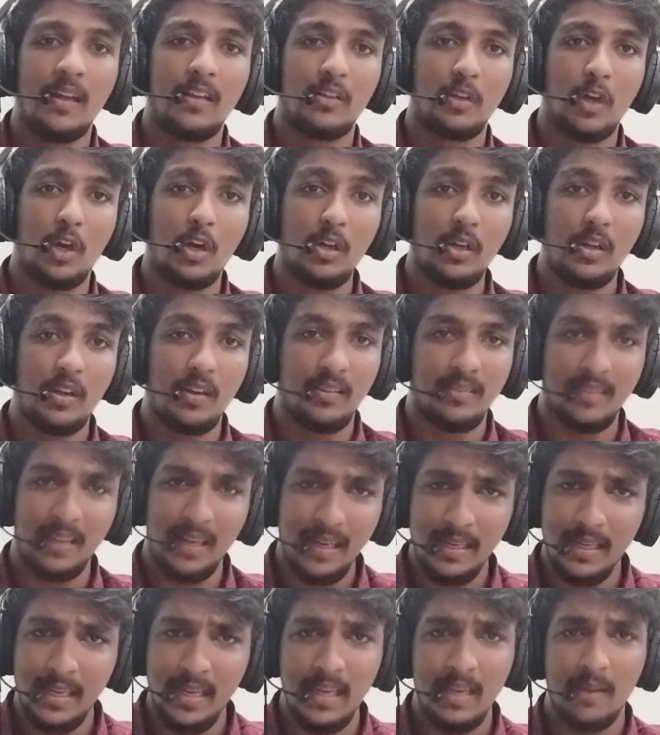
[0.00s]
Not
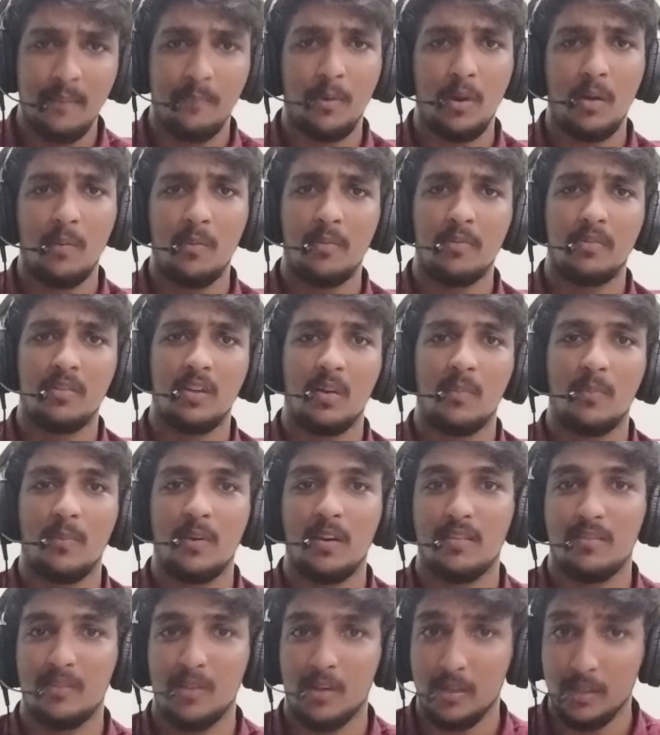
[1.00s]
selecting a problem
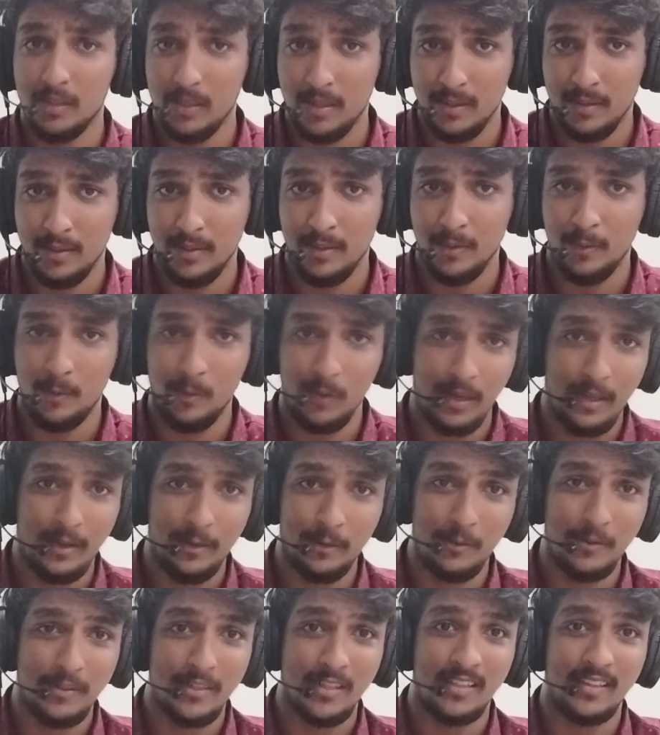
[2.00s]
statement is not the only
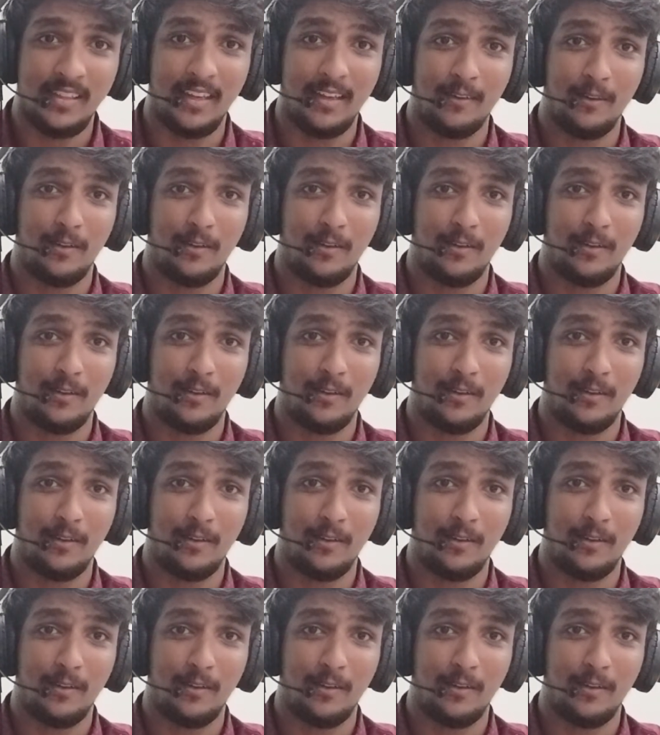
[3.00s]
crucial thing,